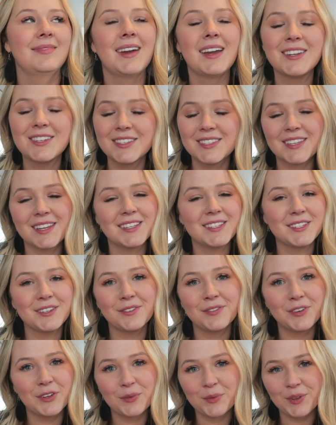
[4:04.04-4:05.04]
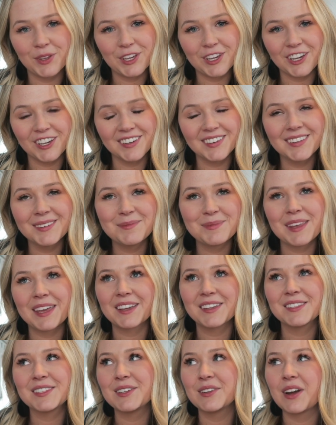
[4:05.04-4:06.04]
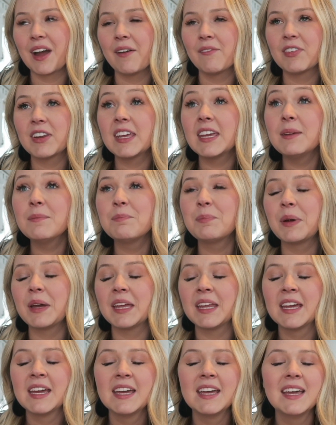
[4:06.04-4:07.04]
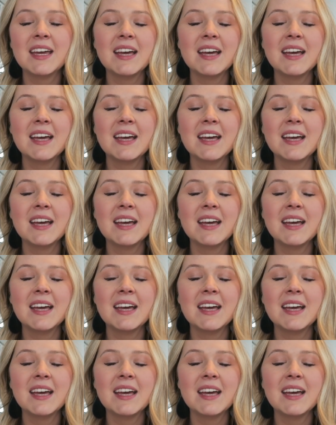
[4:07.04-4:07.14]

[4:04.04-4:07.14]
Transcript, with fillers: I still feel really good and like still confident, but